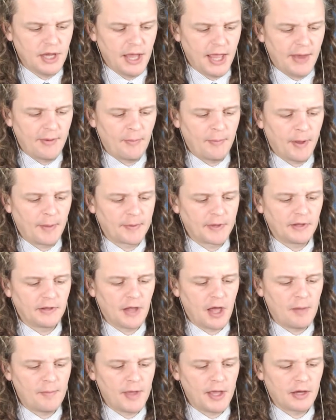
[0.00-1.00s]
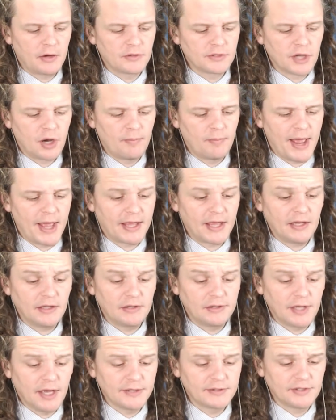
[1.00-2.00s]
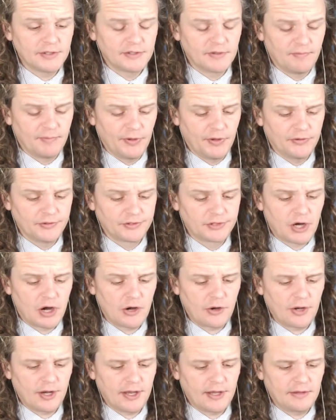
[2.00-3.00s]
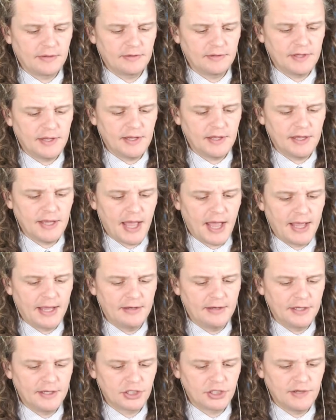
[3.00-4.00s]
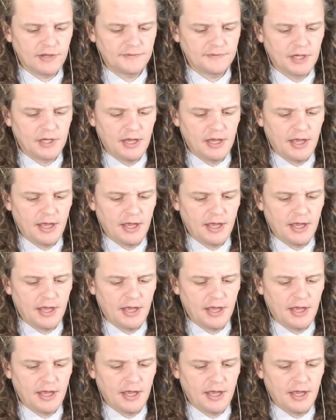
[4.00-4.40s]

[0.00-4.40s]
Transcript: and Republican lawmakers are backing dozens of bills targeting DEI initiatives